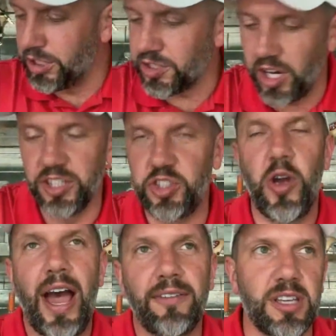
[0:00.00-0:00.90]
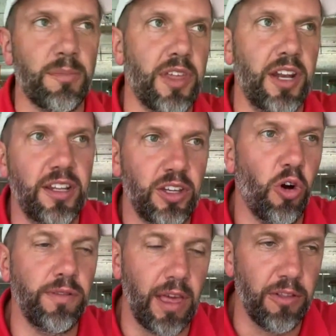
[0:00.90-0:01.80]
just curious, do you have something
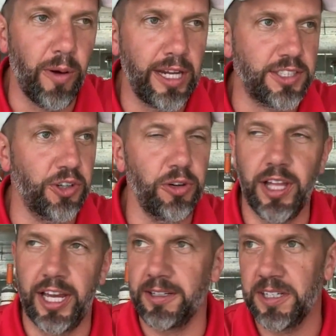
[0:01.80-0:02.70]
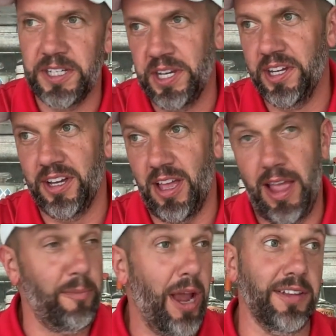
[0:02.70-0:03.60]
going the other way too? Like,
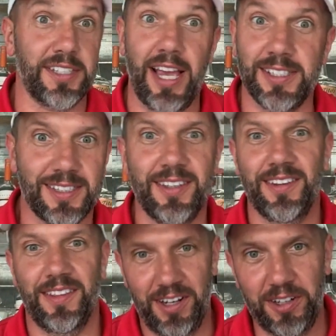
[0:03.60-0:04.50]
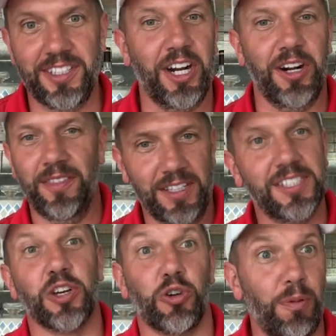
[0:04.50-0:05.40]
man, this
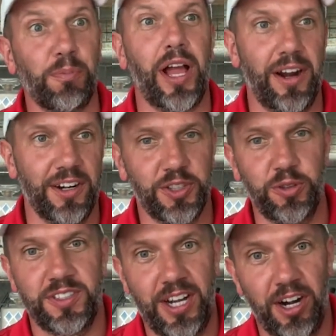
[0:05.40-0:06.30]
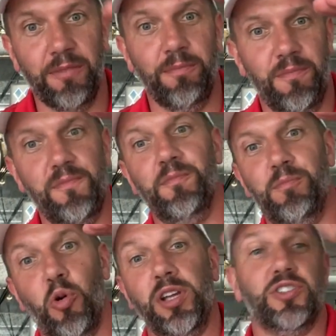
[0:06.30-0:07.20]
is a group of players whose tier
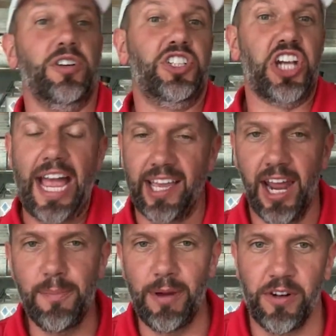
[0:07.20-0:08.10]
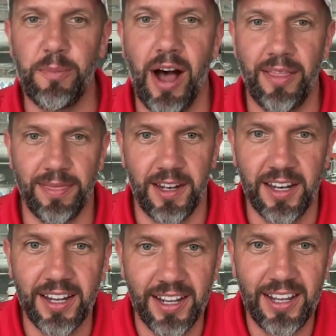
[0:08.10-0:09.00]
points are jacking up every month.
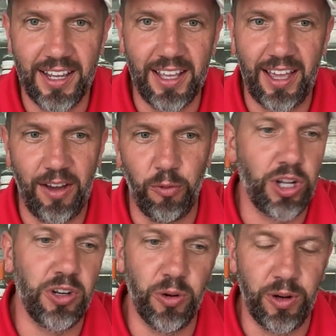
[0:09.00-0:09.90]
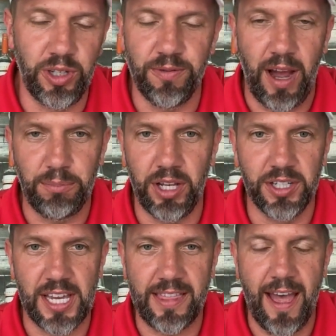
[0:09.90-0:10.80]
And what do you do when you find
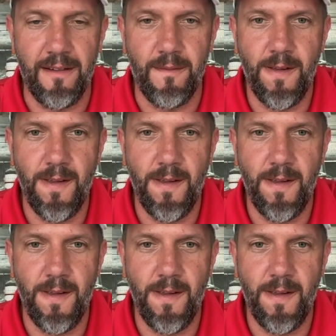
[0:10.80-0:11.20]
players like that?